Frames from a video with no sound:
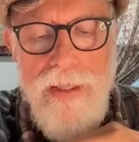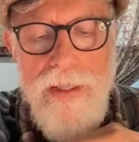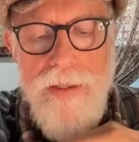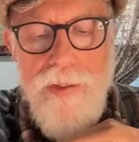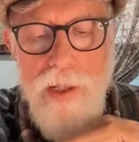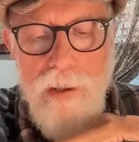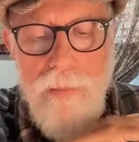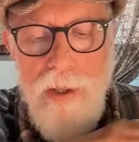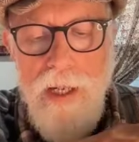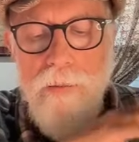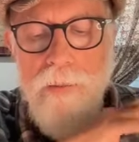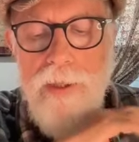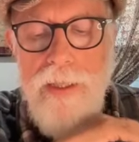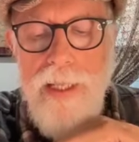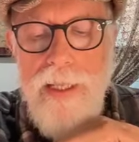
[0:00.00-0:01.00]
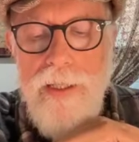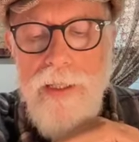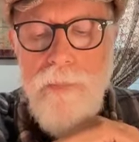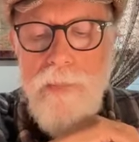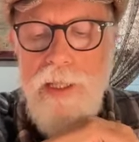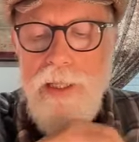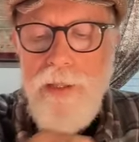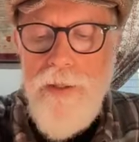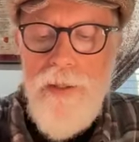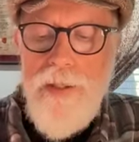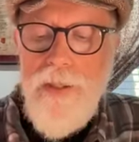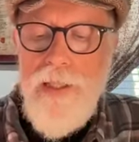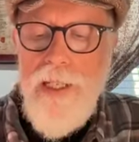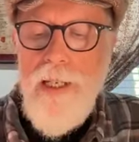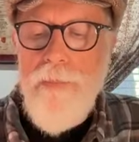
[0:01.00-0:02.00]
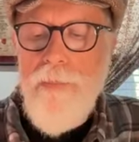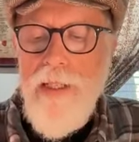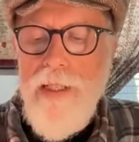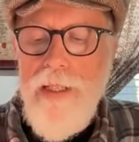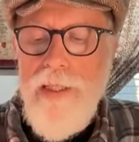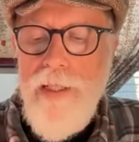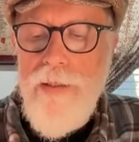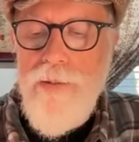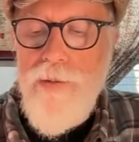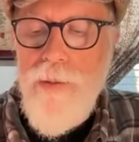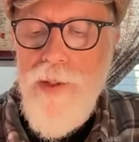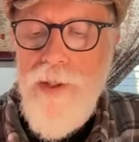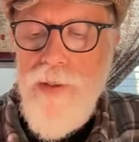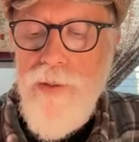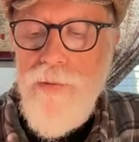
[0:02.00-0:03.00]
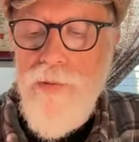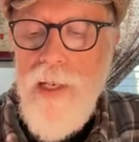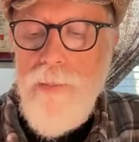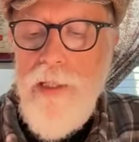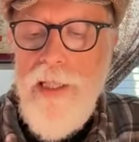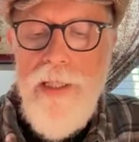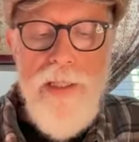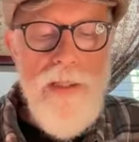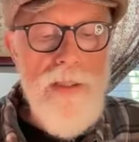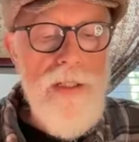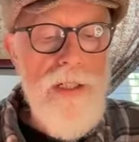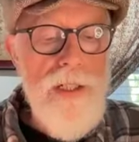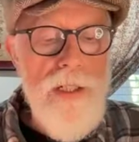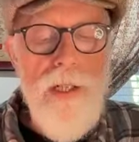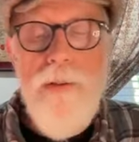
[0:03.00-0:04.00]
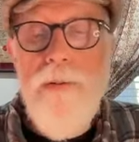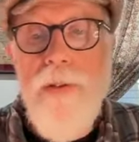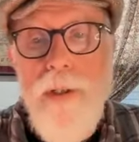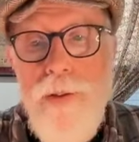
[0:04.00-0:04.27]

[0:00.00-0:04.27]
Jean-Paul would like to be here today, but he lives with his family in Kyoto,